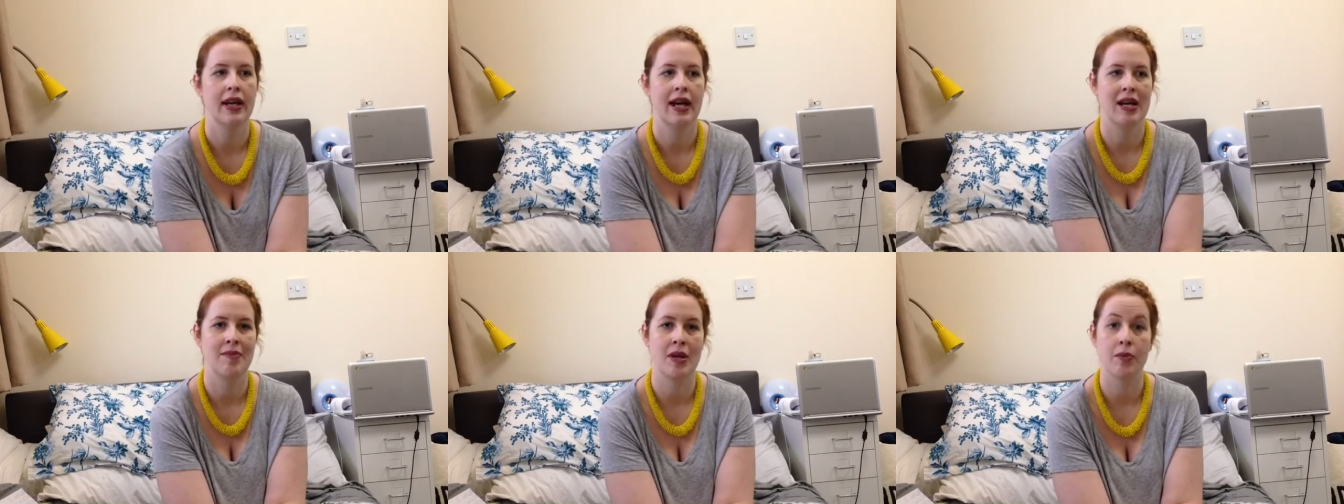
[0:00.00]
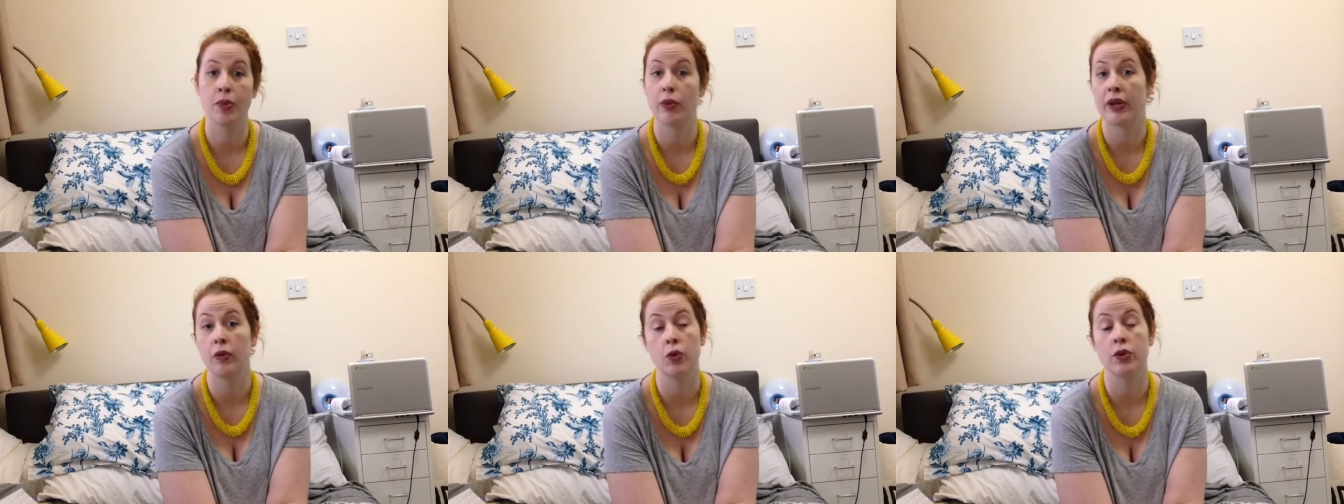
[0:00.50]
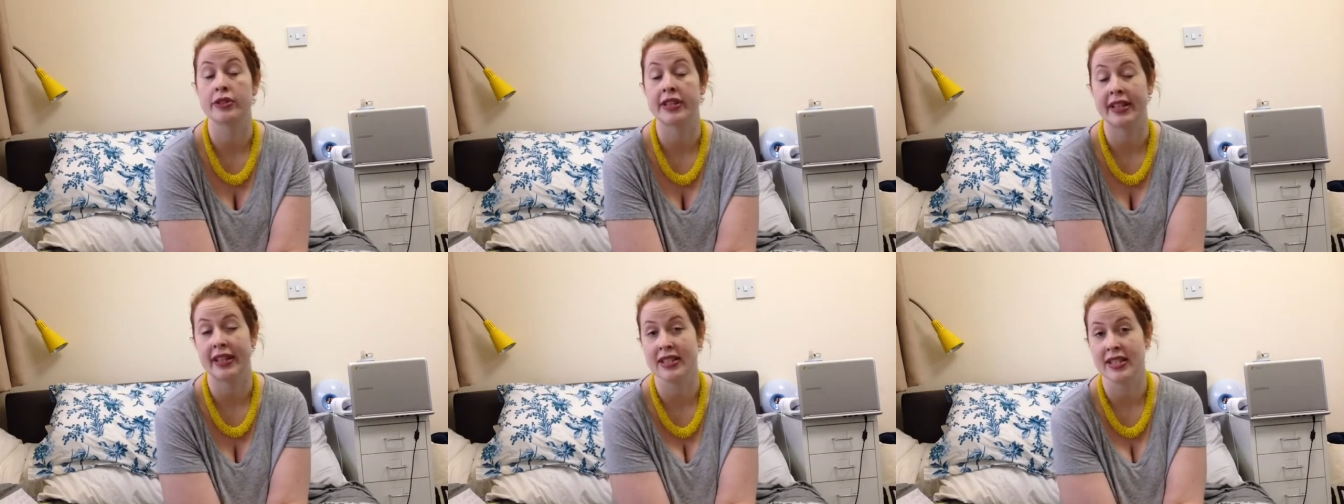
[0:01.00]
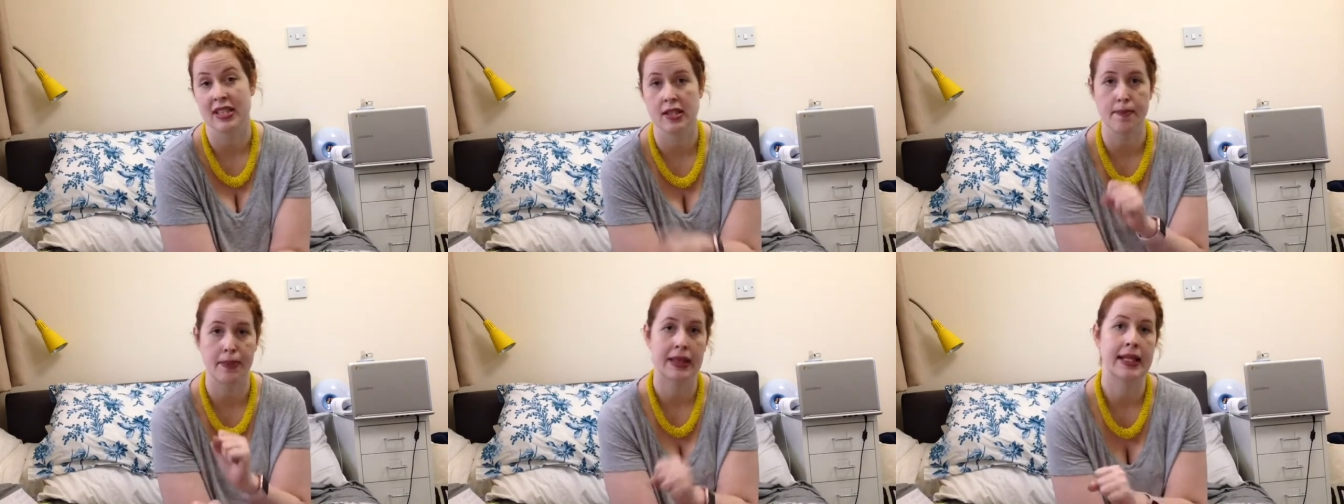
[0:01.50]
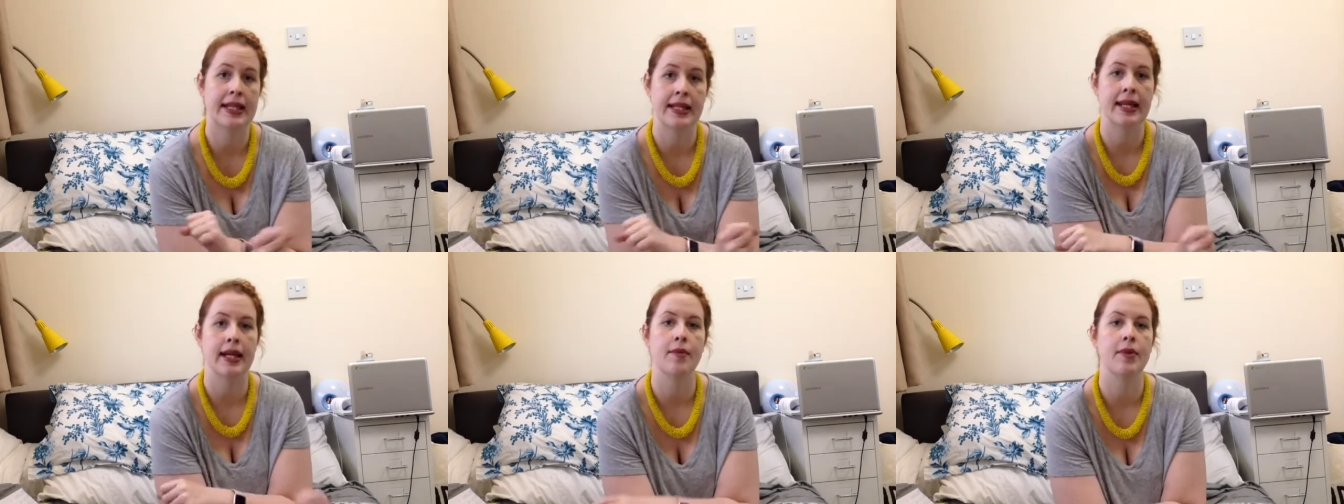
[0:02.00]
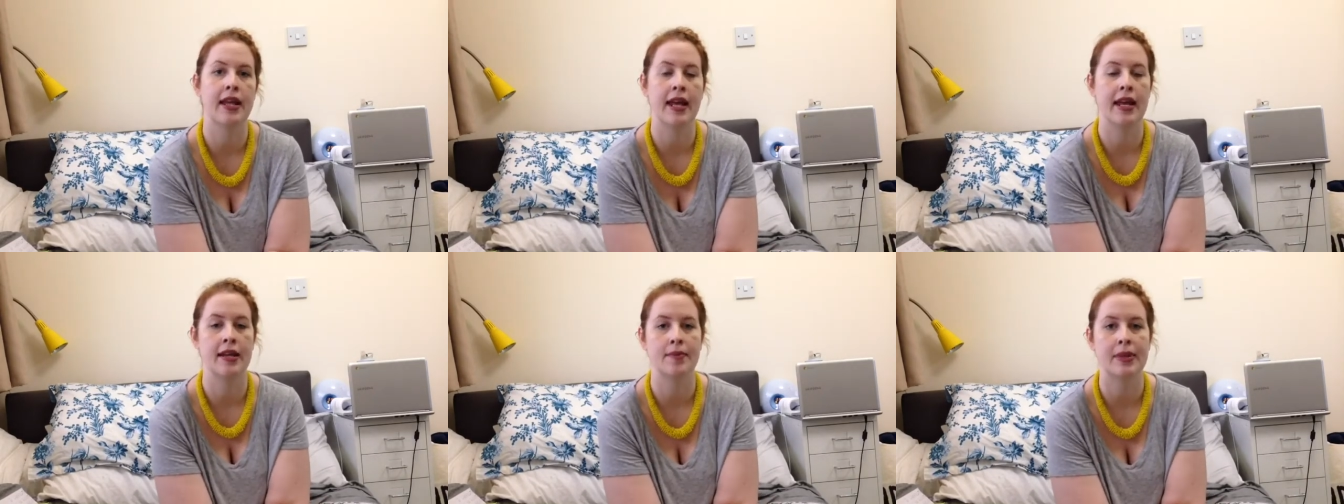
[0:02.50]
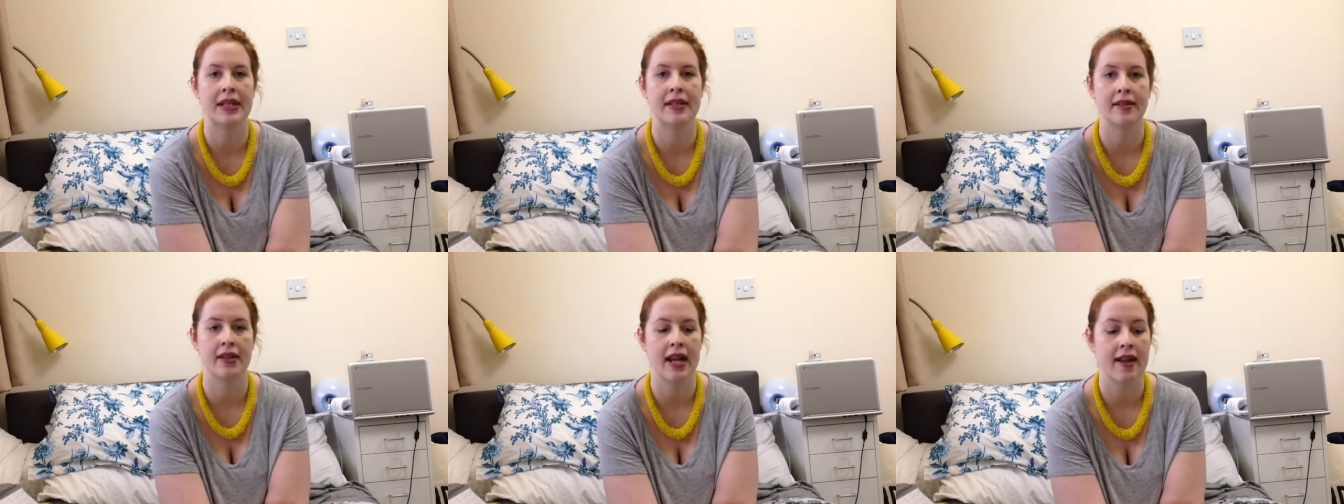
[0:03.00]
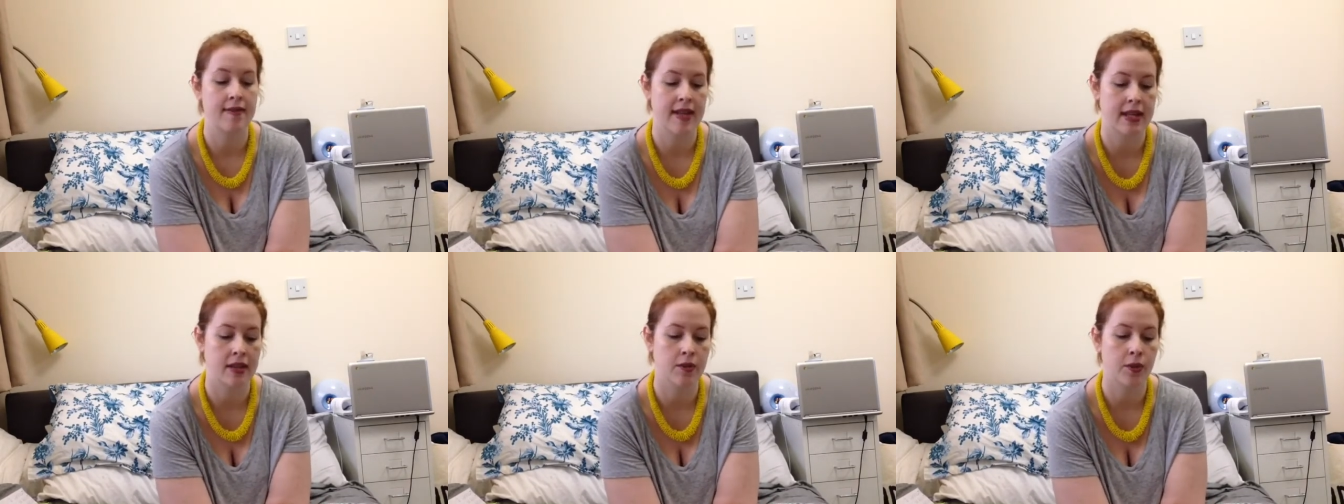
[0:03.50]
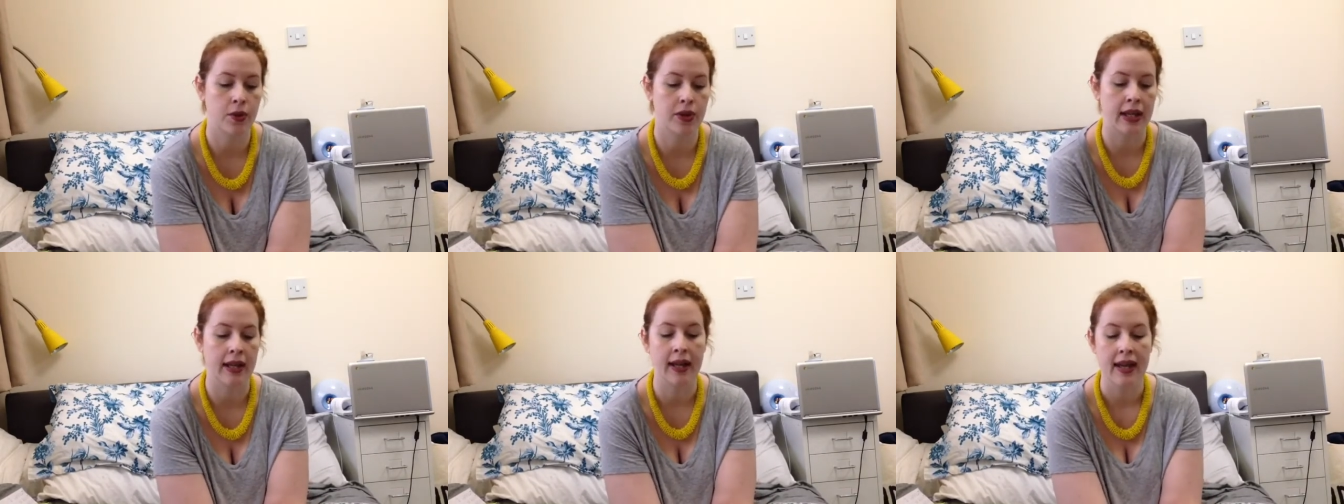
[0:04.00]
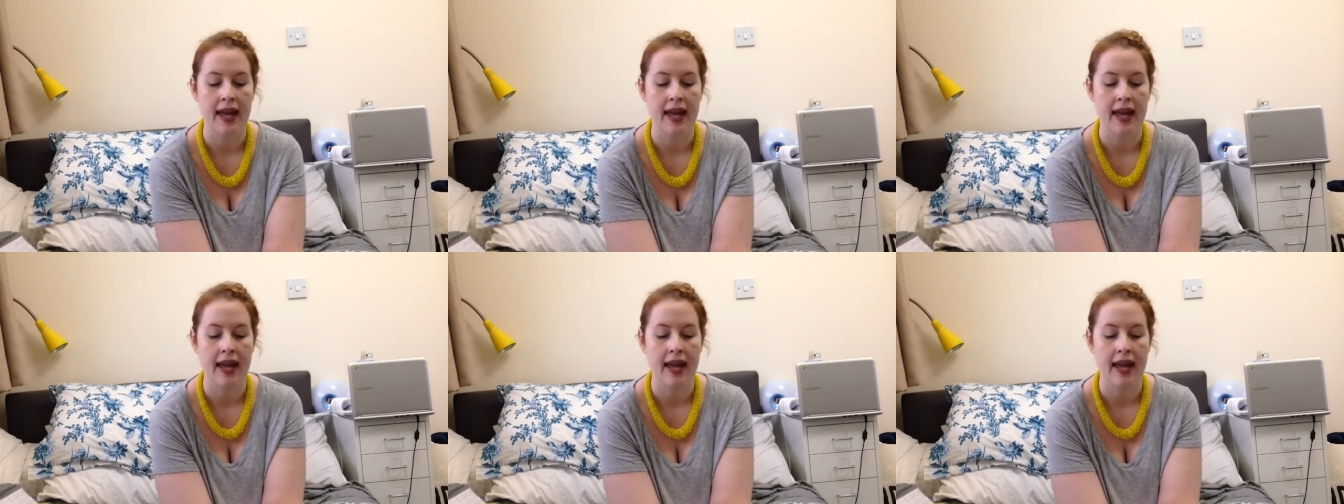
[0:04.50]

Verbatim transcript: um, and boiling water and I just blend that up with a hand blender and I have that in the morning